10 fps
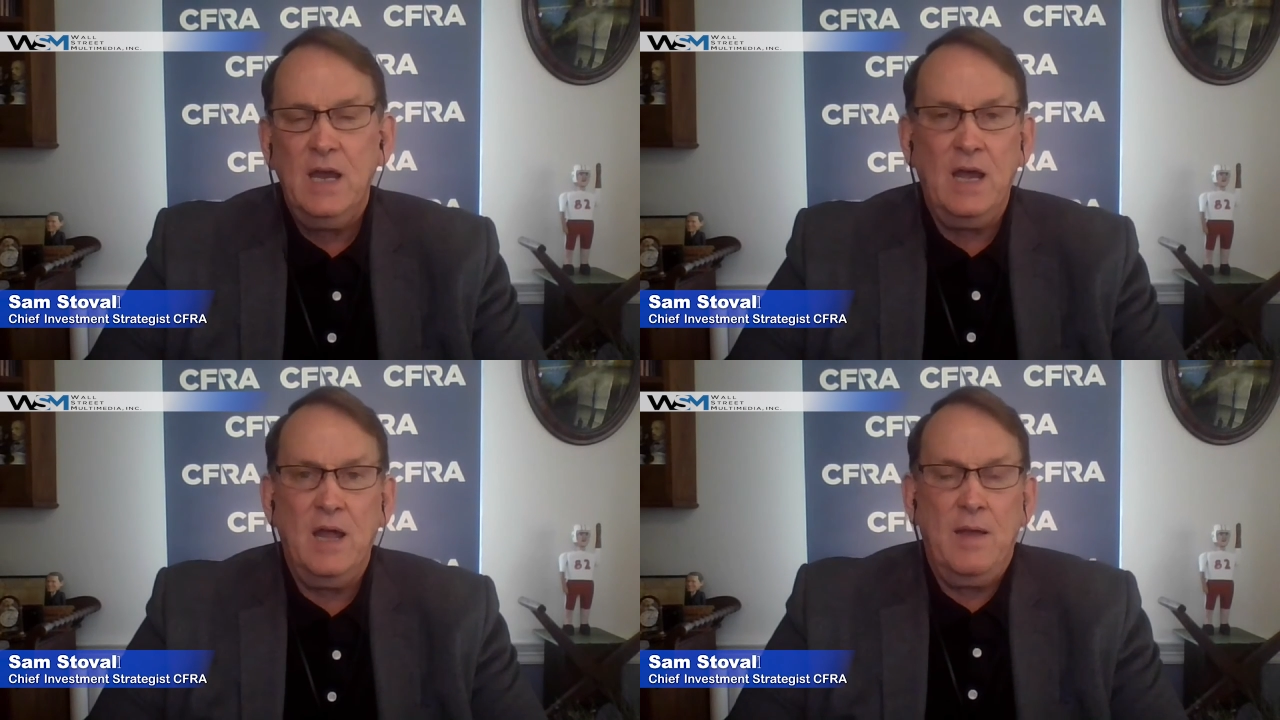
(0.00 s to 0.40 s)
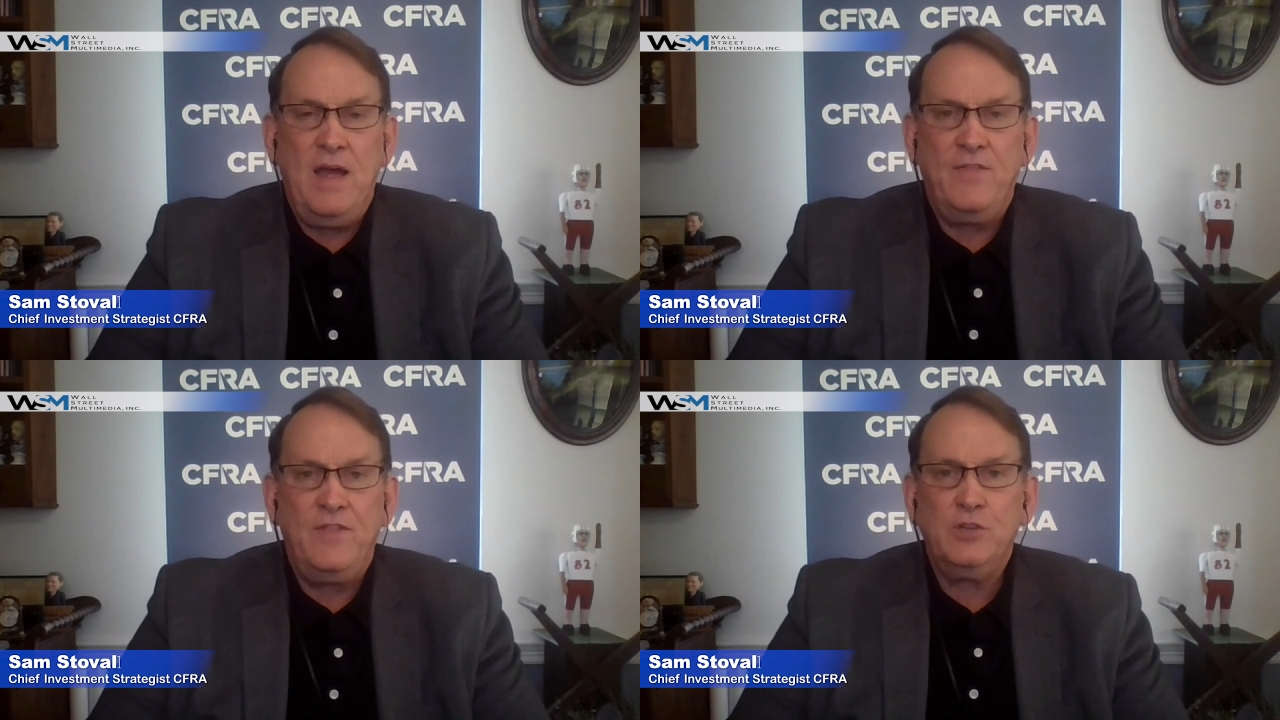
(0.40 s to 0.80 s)

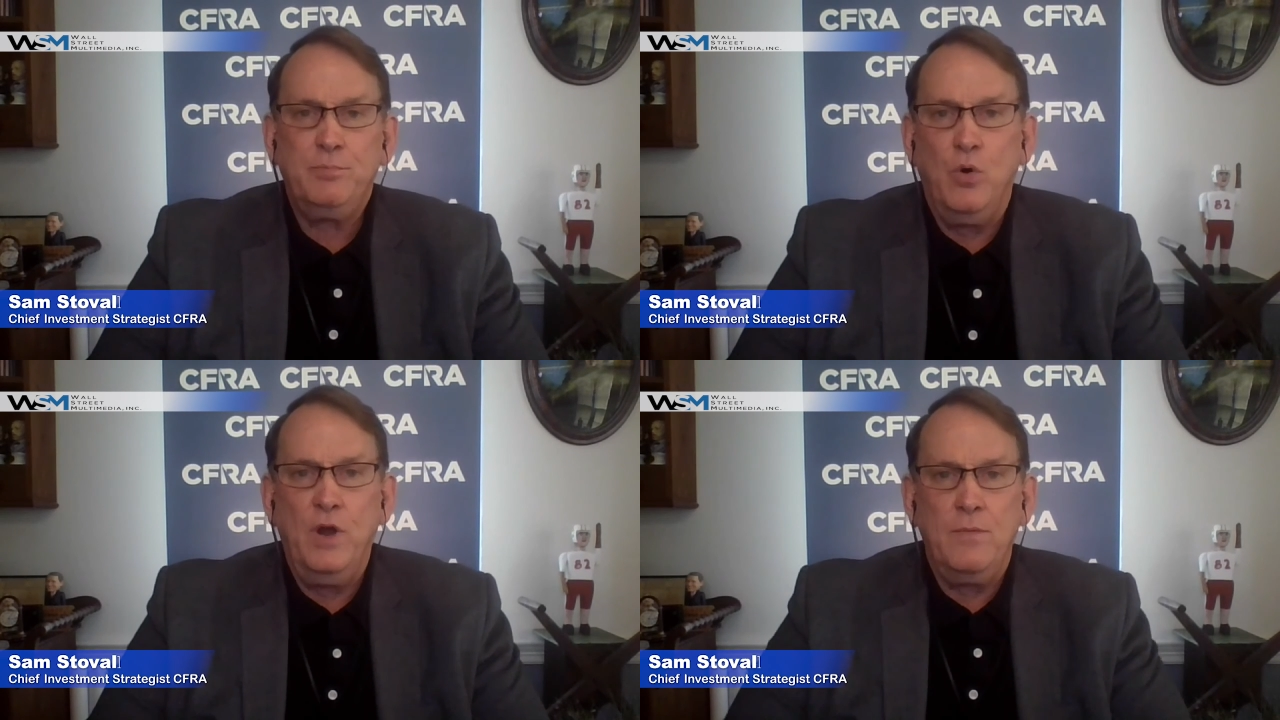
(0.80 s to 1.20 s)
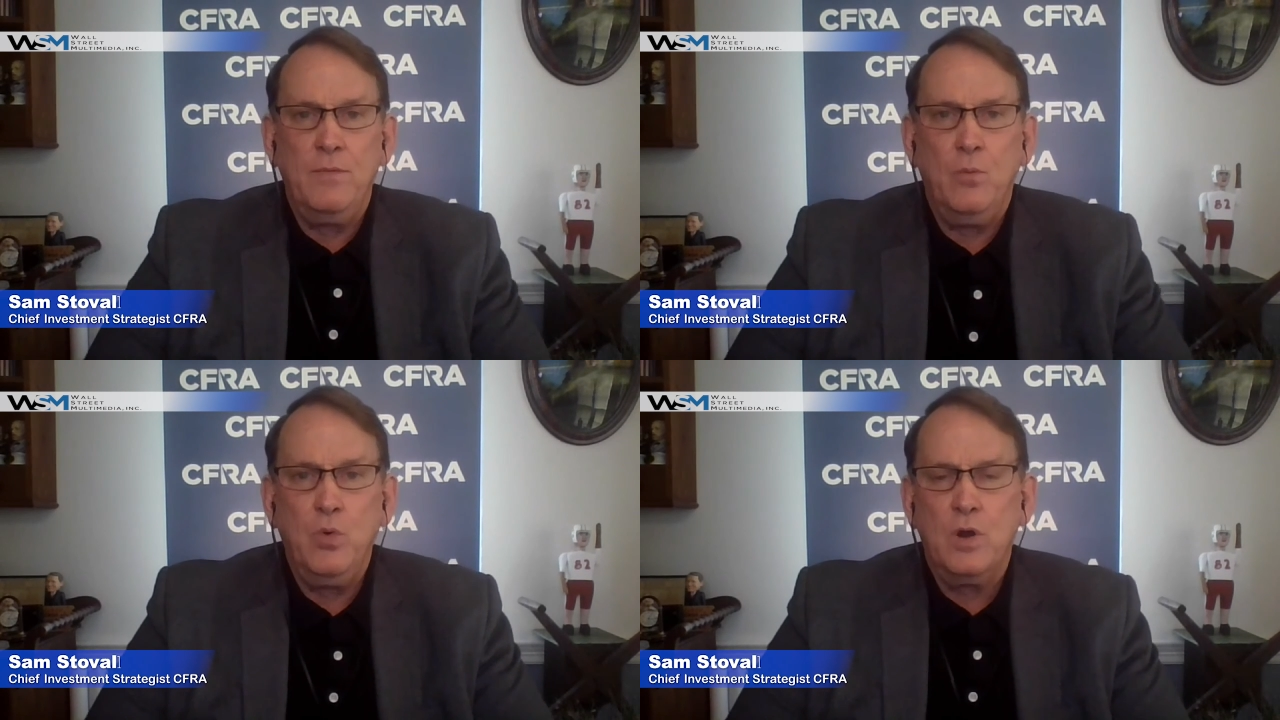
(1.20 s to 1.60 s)
At this point,
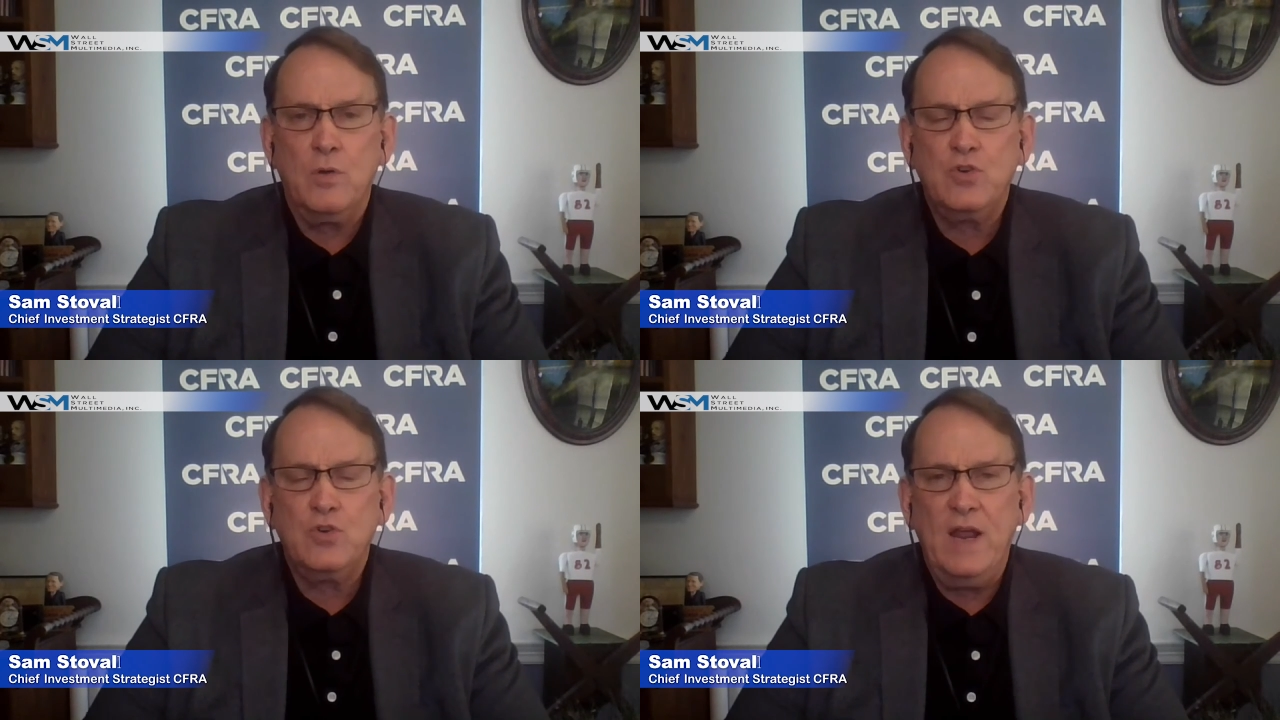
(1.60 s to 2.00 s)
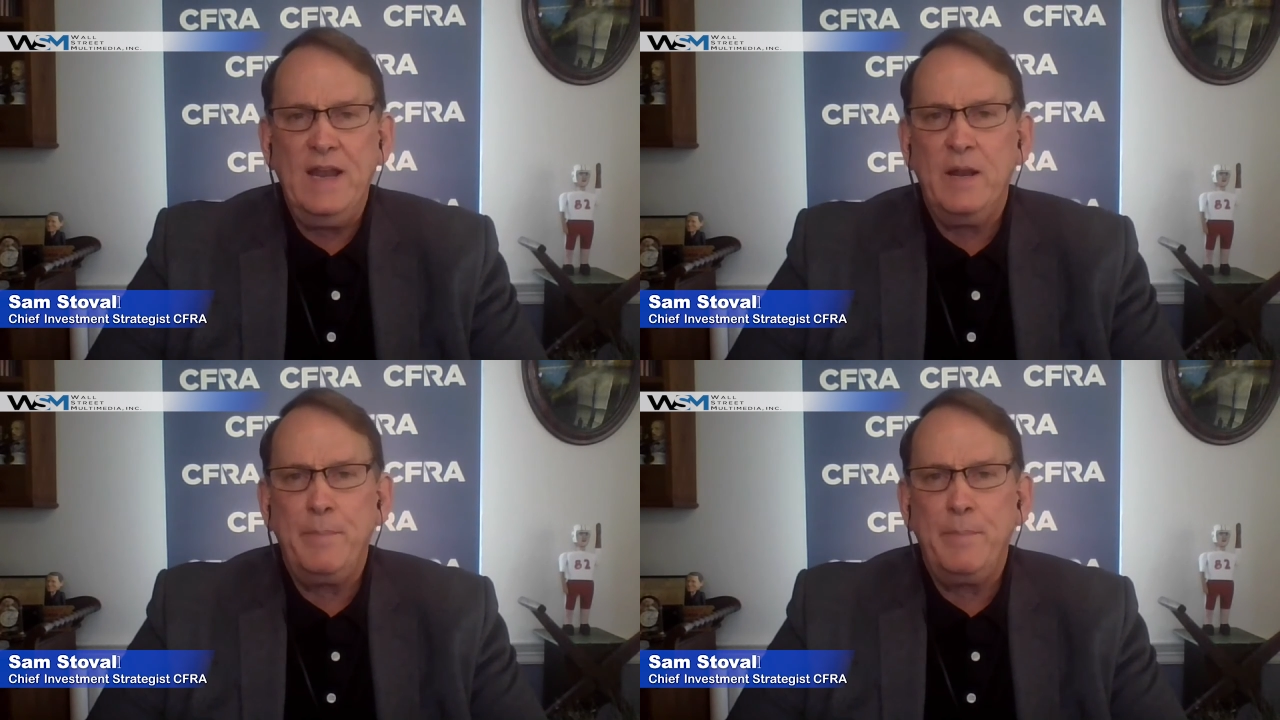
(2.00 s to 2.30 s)
we're trading